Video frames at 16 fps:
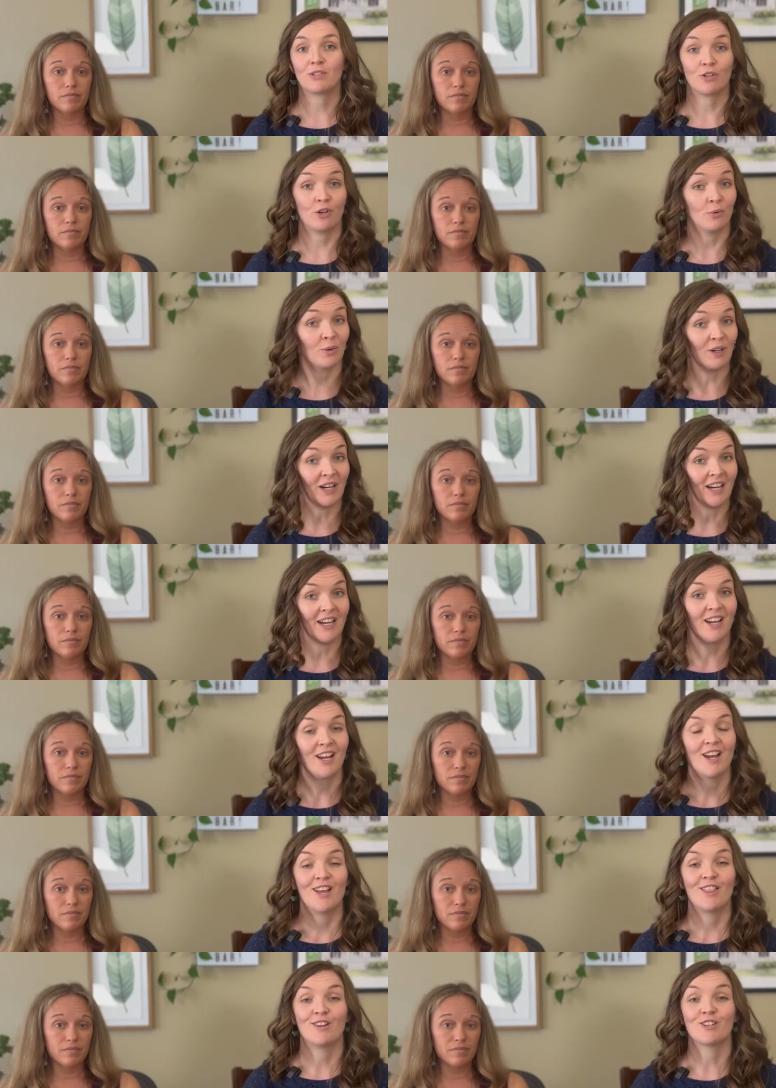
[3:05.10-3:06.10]
Speaker 1: don't worry,
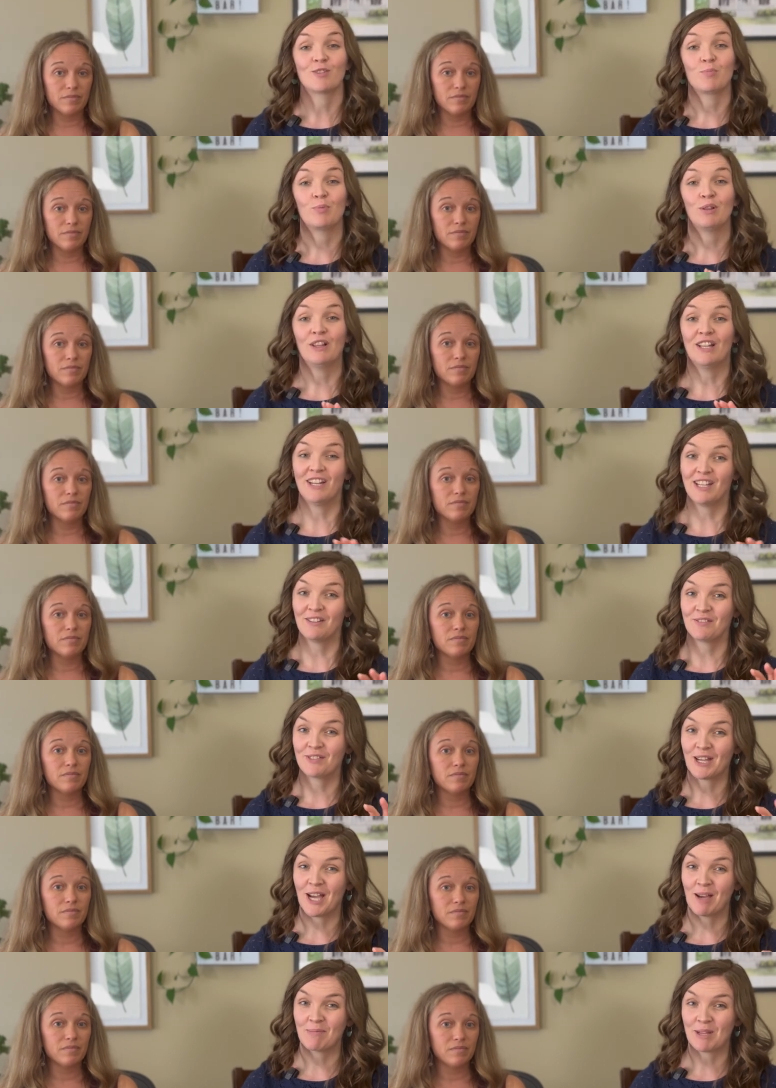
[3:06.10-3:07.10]
there's plenty of
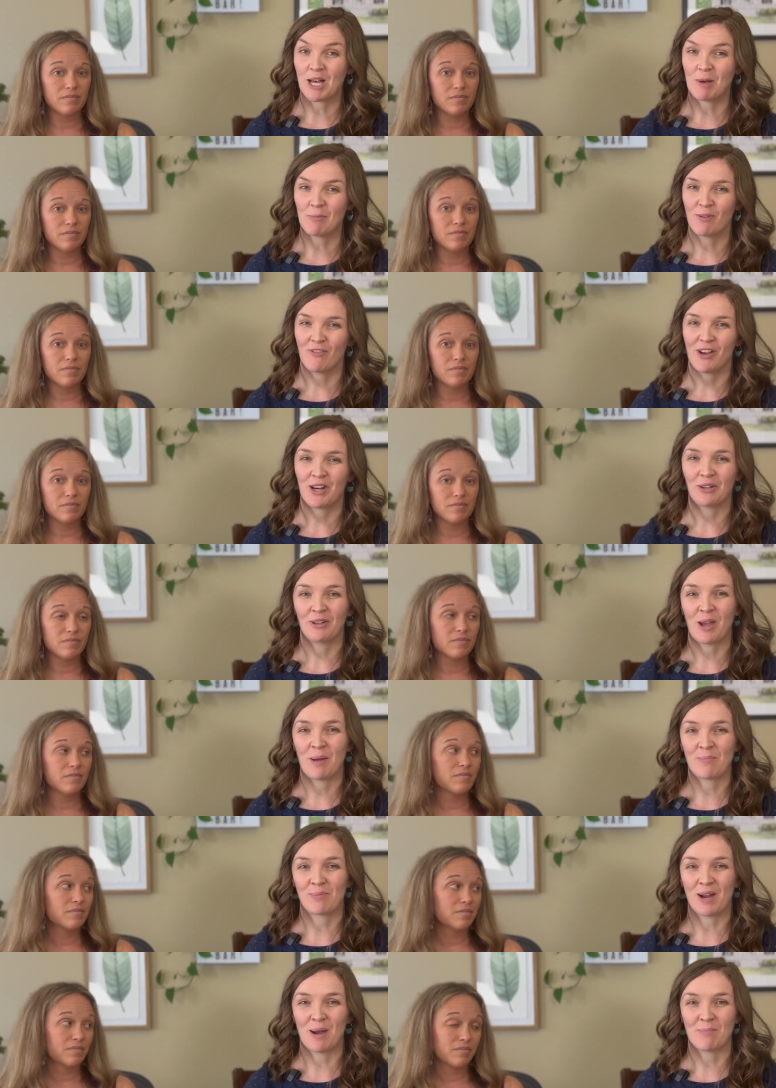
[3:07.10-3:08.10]
time to help you find a
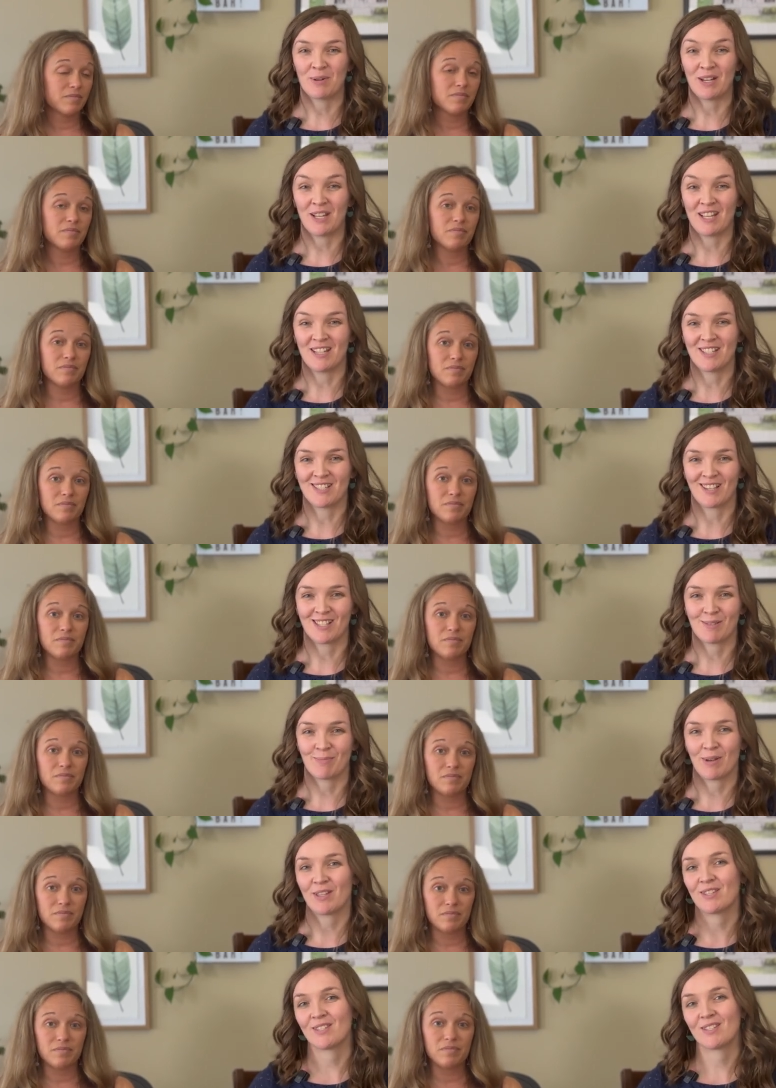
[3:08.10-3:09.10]
great property in six
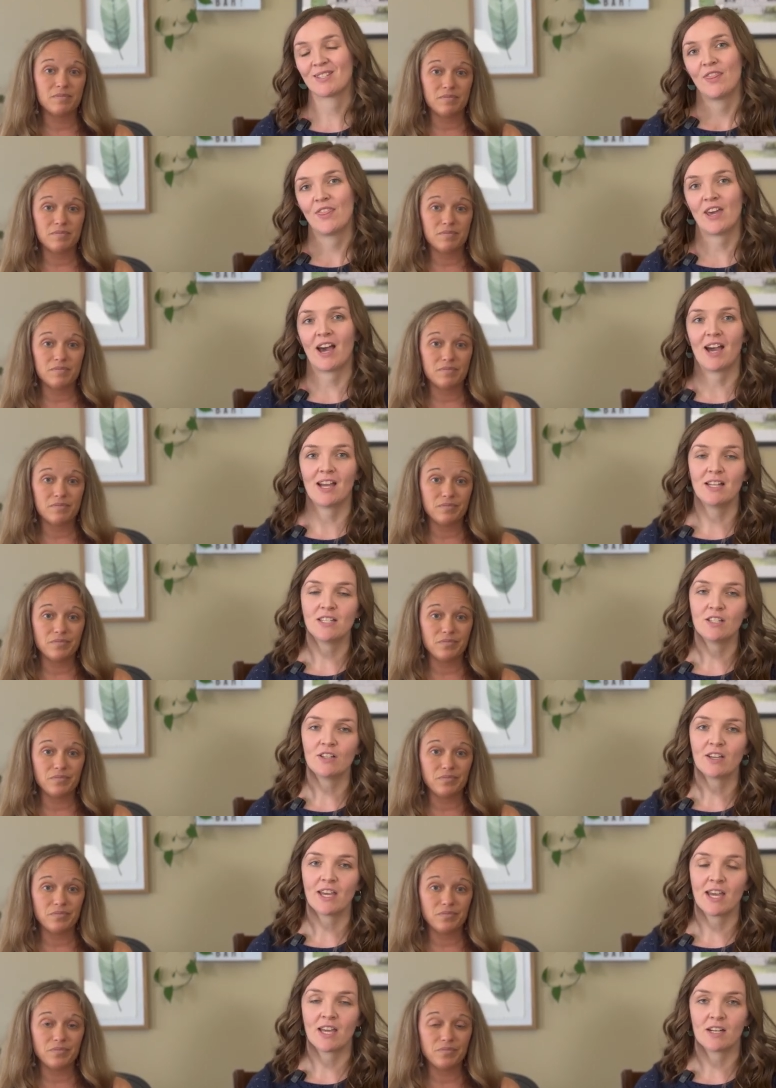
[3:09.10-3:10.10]
months. The ideal
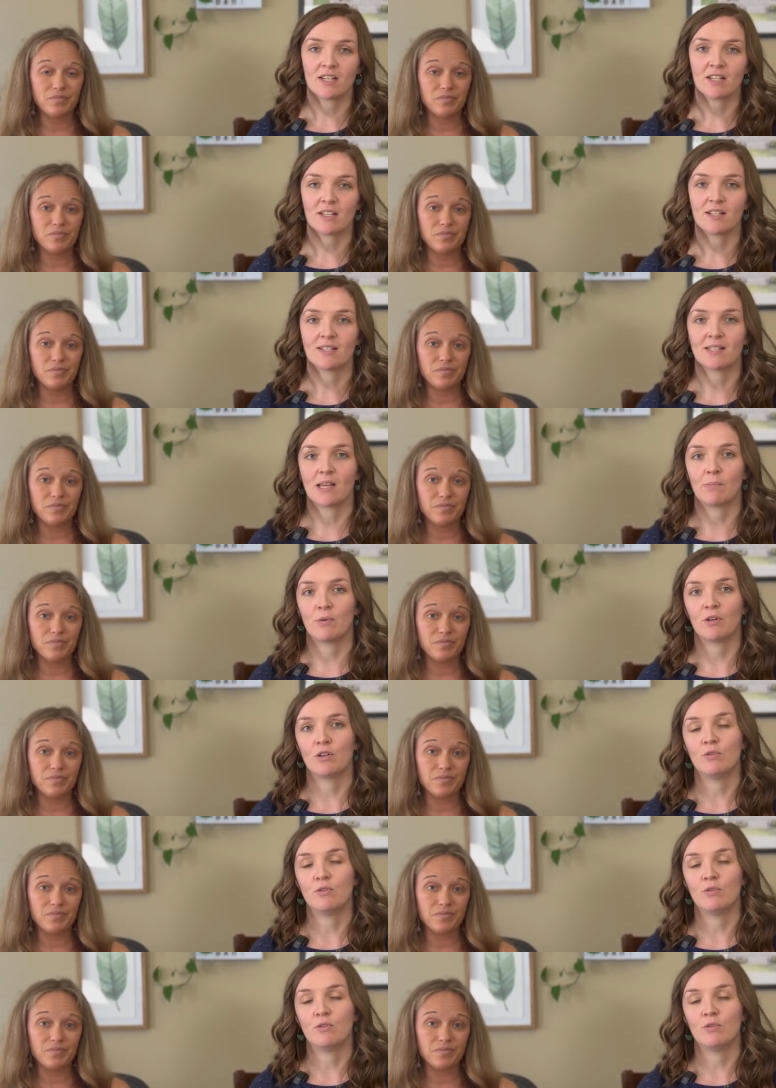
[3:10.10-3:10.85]
candidate is someone